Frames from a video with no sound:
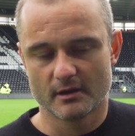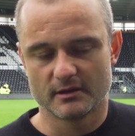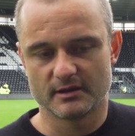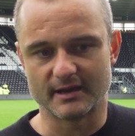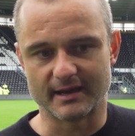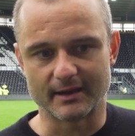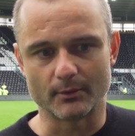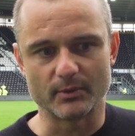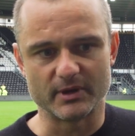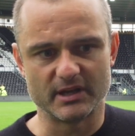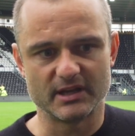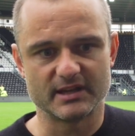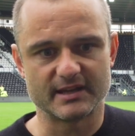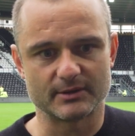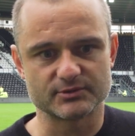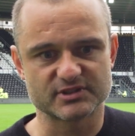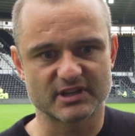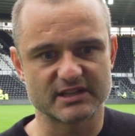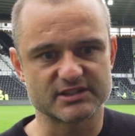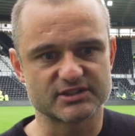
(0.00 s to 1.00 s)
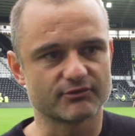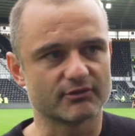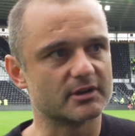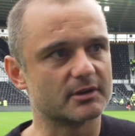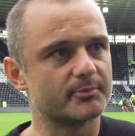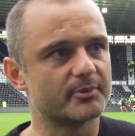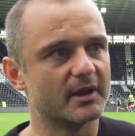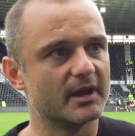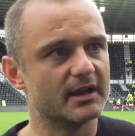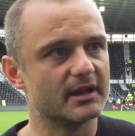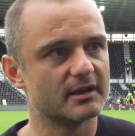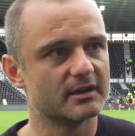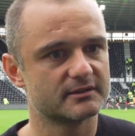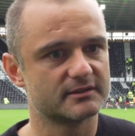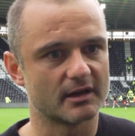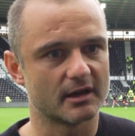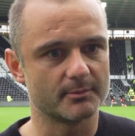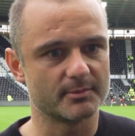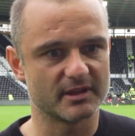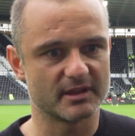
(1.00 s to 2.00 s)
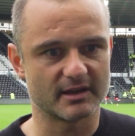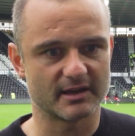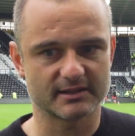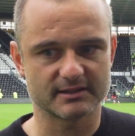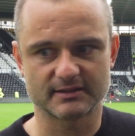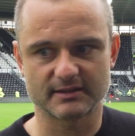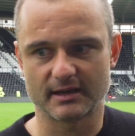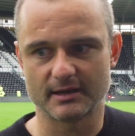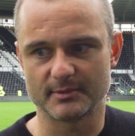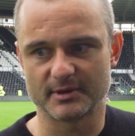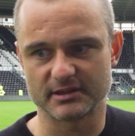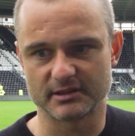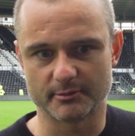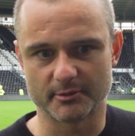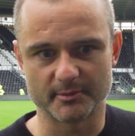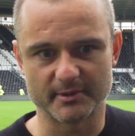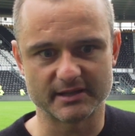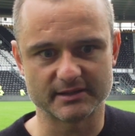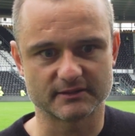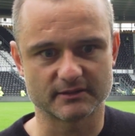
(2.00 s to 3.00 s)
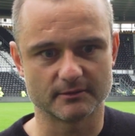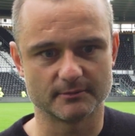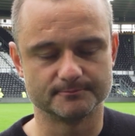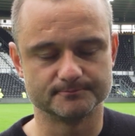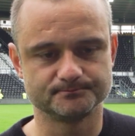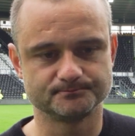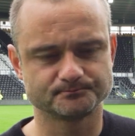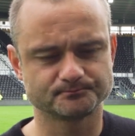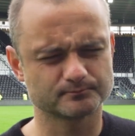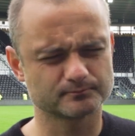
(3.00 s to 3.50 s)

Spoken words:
that was against a run of play. Derby at that time had the momentum.